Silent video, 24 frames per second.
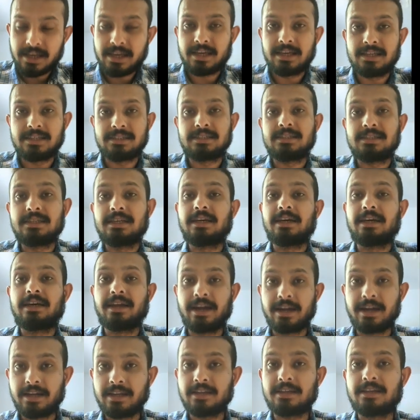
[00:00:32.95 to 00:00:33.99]
is
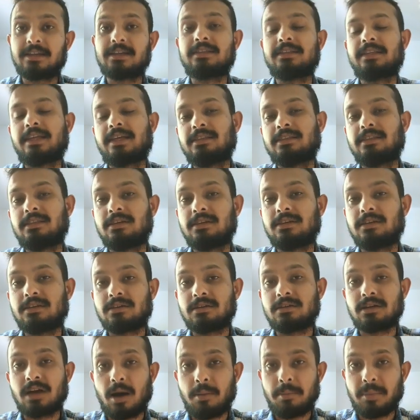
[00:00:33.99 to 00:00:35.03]
greater than
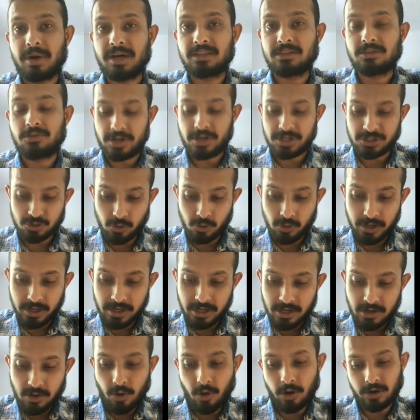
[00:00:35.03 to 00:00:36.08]
the gamma threshold
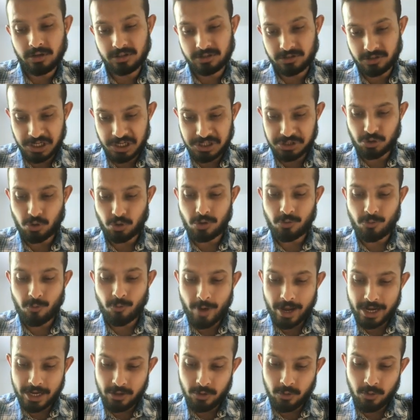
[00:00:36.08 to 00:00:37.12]
or the threshold
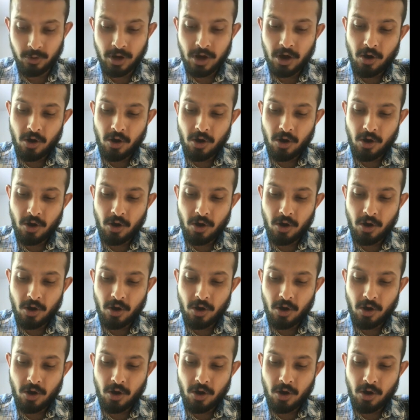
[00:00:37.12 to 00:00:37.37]
value,